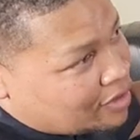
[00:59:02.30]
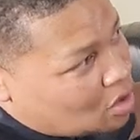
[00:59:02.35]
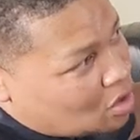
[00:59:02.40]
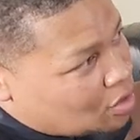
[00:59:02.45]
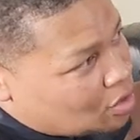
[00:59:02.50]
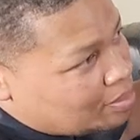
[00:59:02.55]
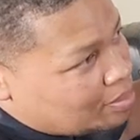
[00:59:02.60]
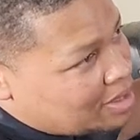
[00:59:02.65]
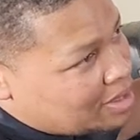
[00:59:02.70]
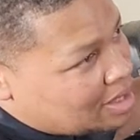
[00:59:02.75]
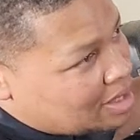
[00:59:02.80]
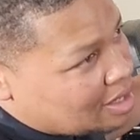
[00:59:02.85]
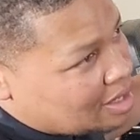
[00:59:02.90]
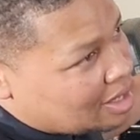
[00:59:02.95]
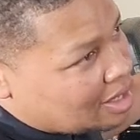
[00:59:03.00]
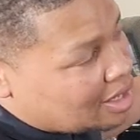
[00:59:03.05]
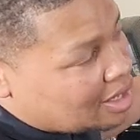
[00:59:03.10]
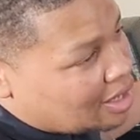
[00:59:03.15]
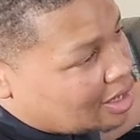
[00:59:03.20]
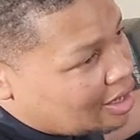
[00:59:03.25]
would be a
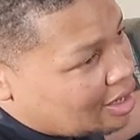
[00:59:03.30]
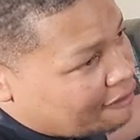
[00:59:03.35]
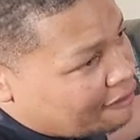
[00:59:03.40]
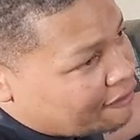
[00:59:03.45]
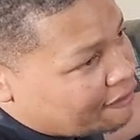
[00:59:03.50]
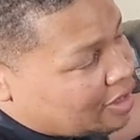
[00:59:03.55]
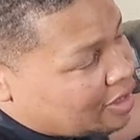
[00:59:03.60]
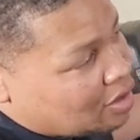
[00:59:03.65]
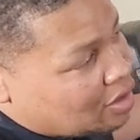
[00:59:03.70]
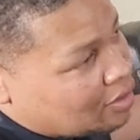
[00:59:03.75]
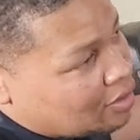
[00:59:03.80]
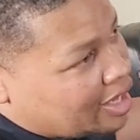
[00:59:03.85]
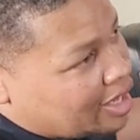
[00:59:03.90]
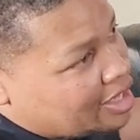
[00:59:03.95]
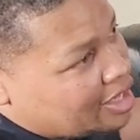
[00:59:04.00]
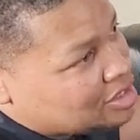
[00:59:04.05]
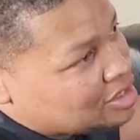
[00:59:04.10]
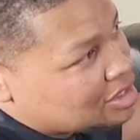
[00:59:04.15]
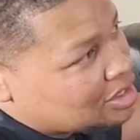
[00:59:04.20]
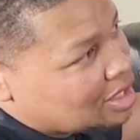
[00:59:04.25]

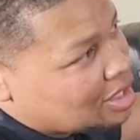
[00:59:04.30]
FLHXCSE,